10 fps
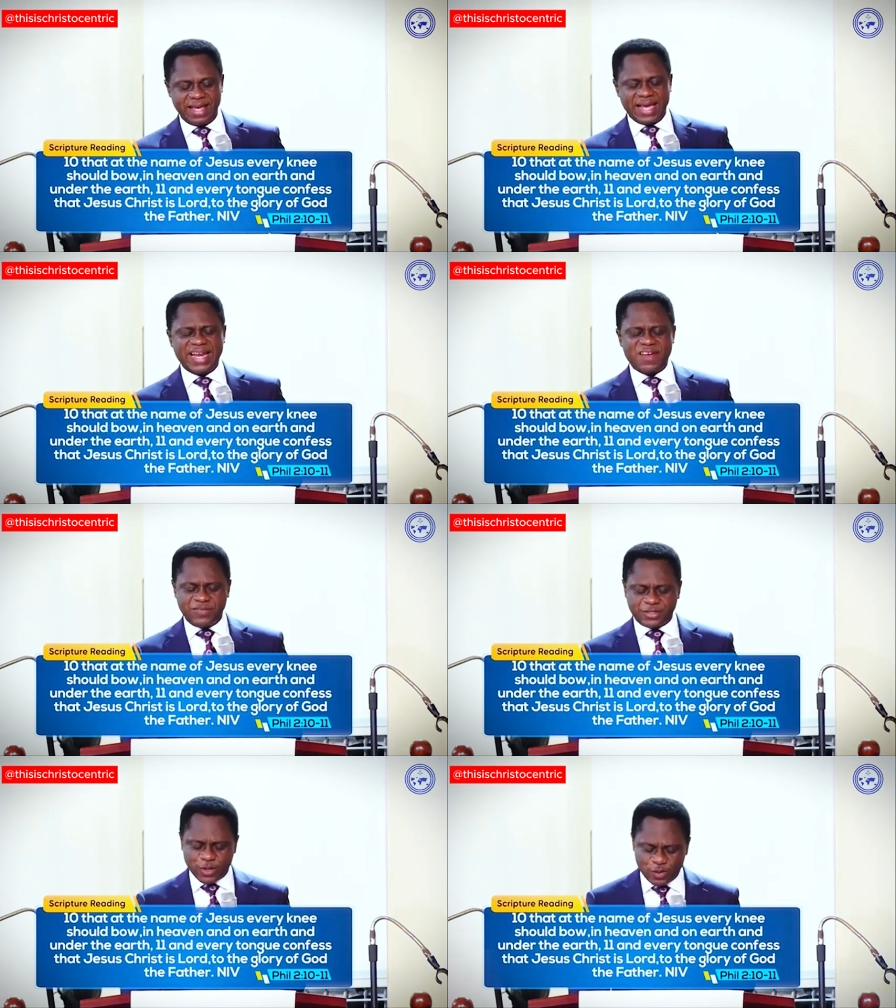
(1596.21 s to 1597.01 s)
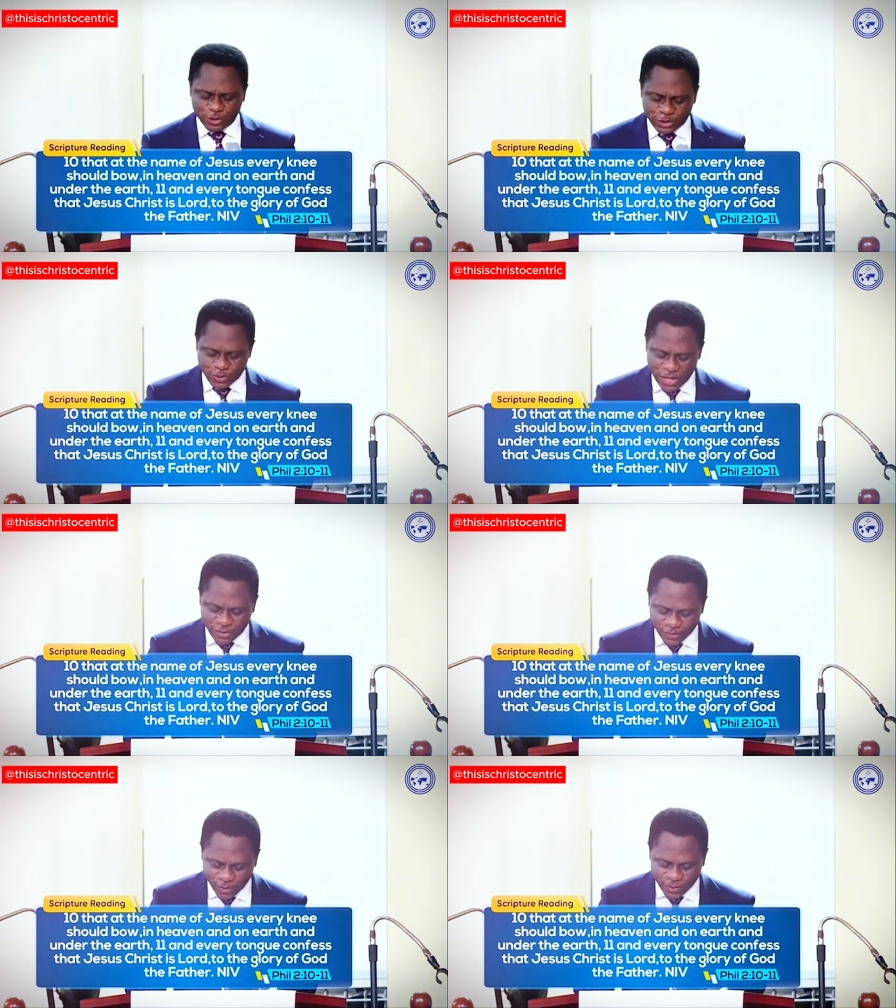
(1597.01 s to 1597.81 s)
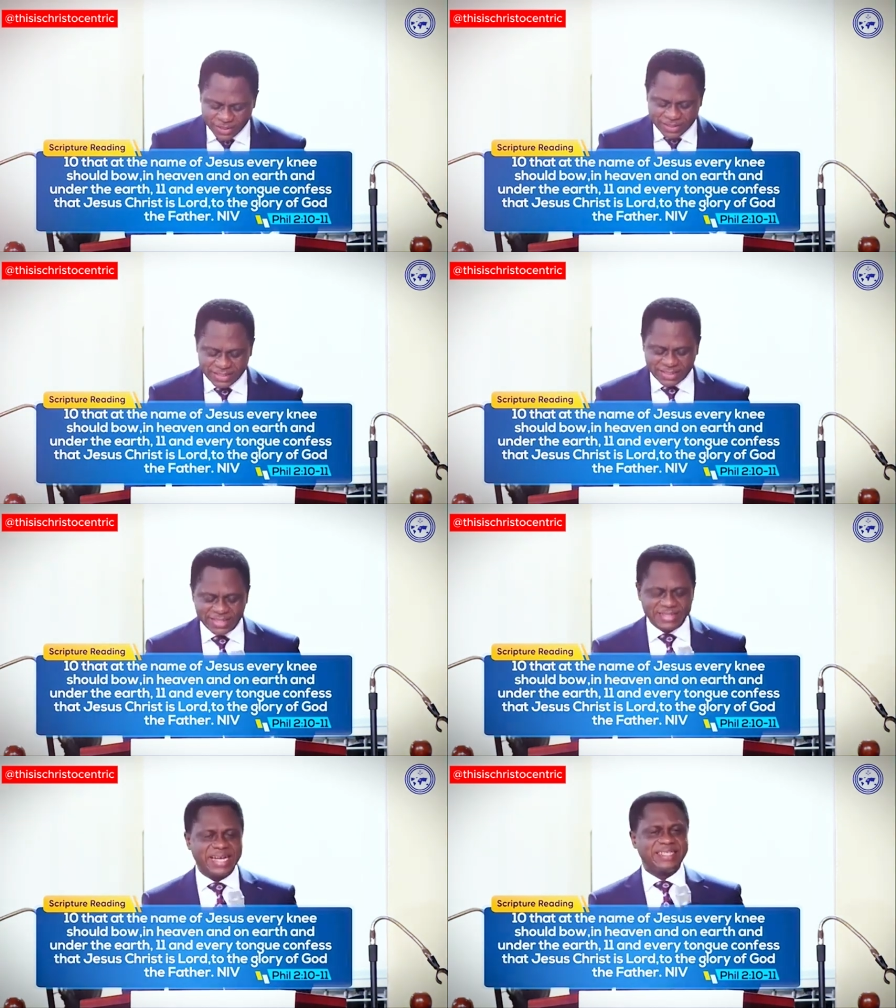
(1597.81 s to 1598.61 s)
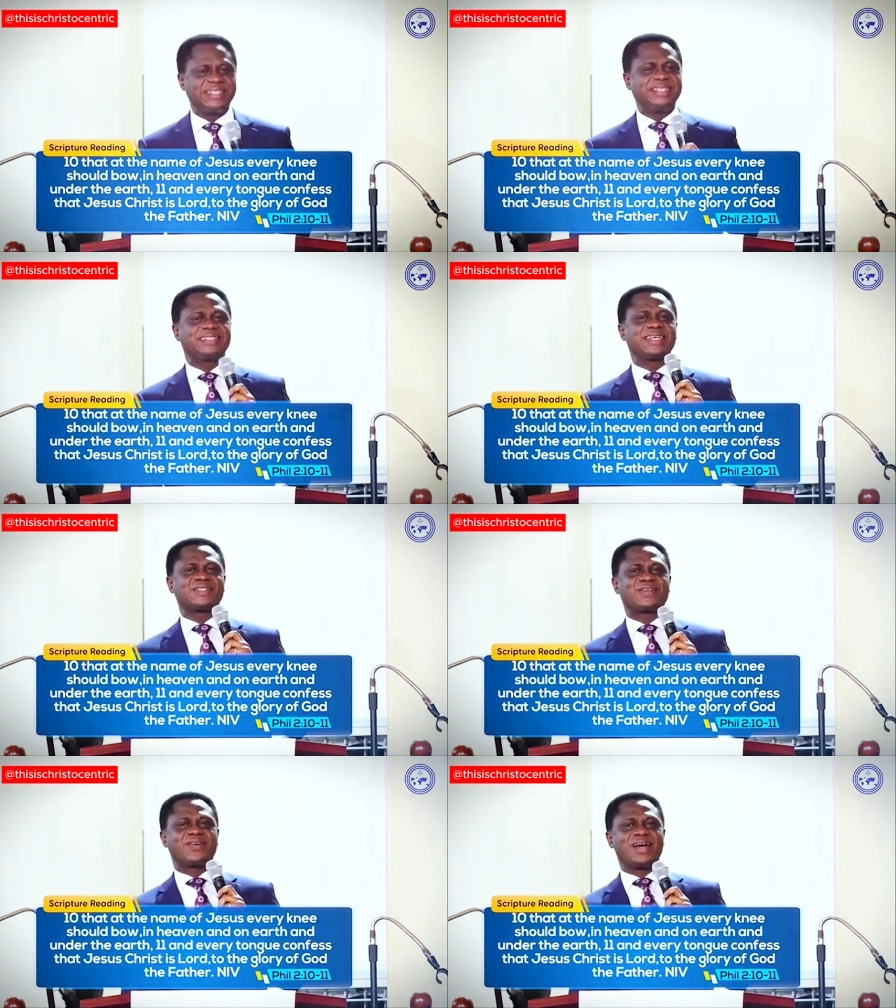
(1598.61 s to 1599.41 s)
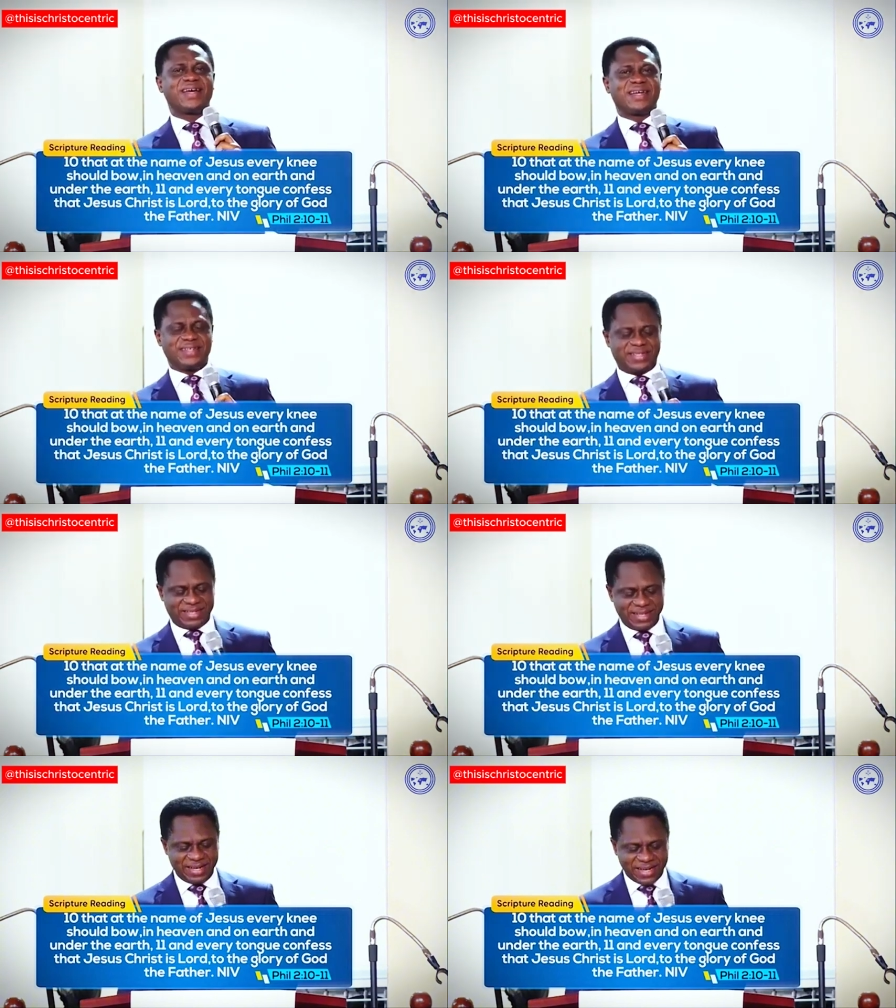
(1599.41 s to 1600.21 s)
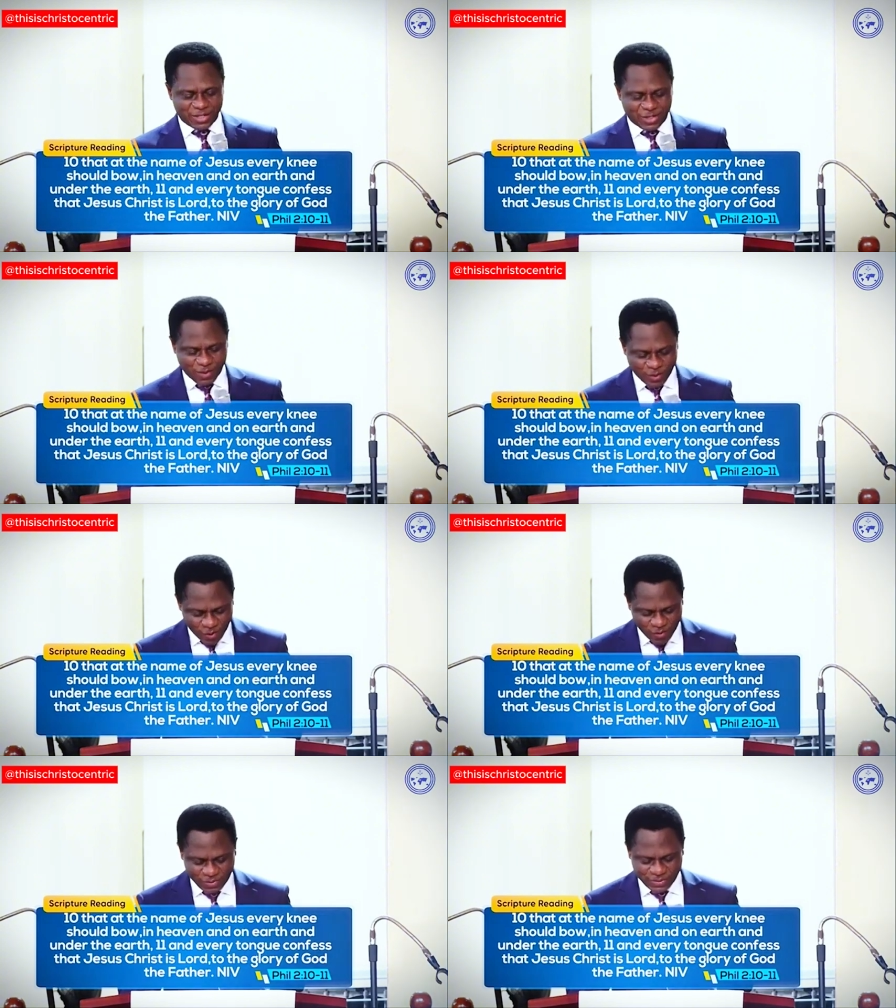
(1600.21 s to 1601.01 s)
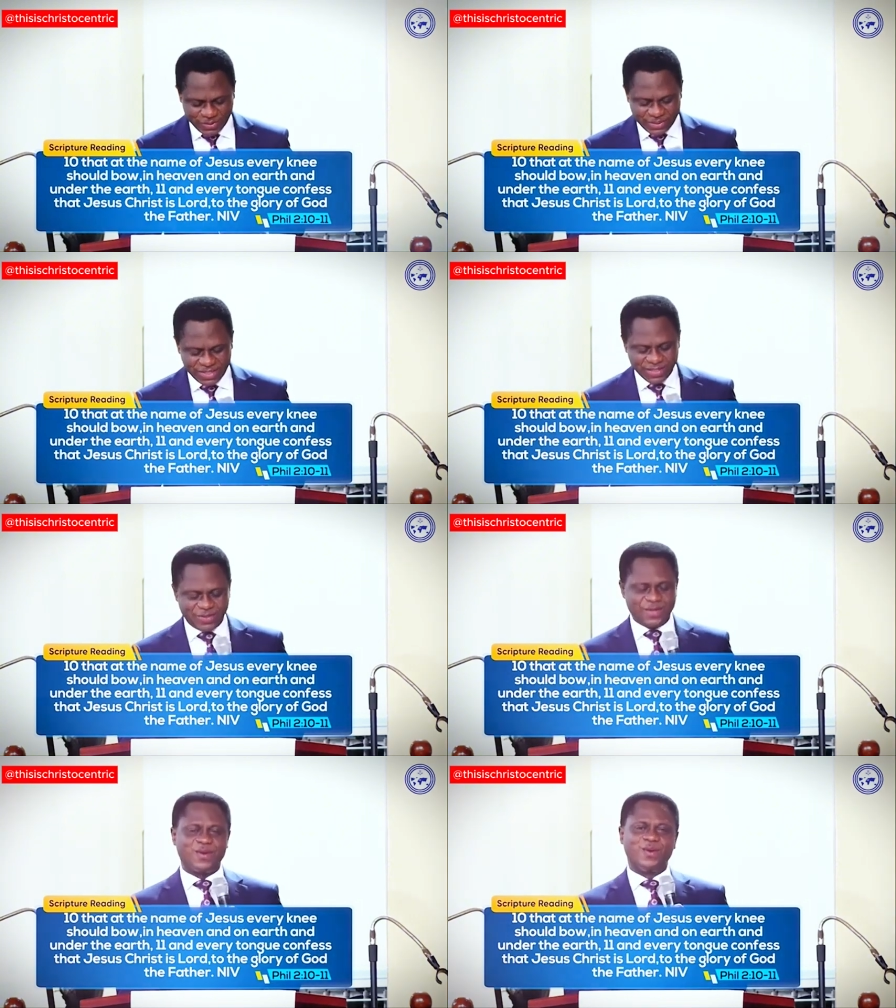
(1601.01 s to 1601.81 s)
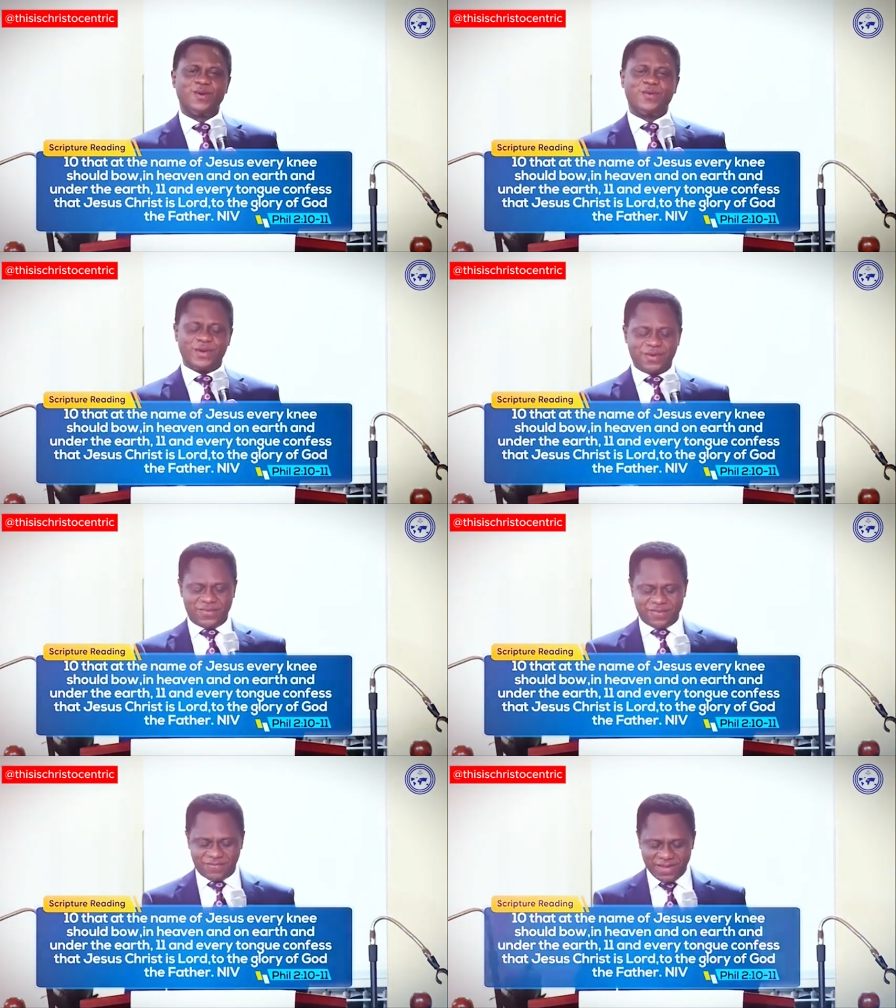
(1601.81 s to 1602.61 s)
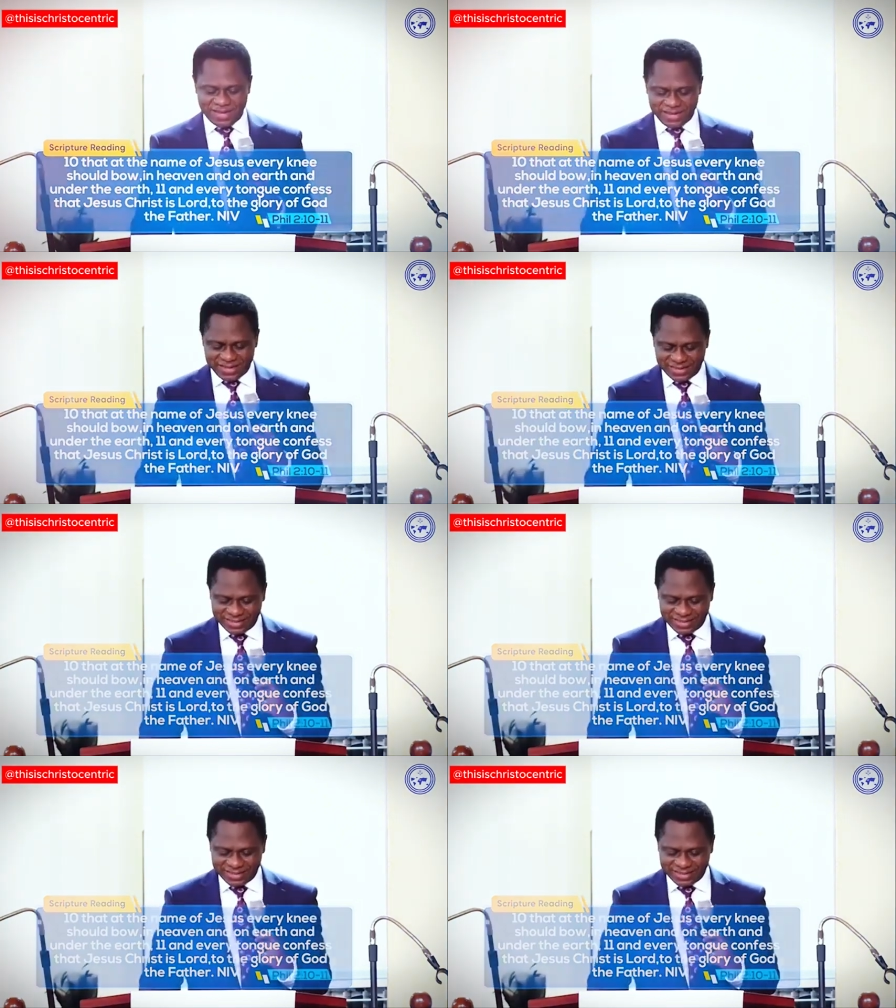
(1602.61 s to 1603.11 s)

And every tongue should acknowledge that Jesus Christ is Lord to the glory of the Father.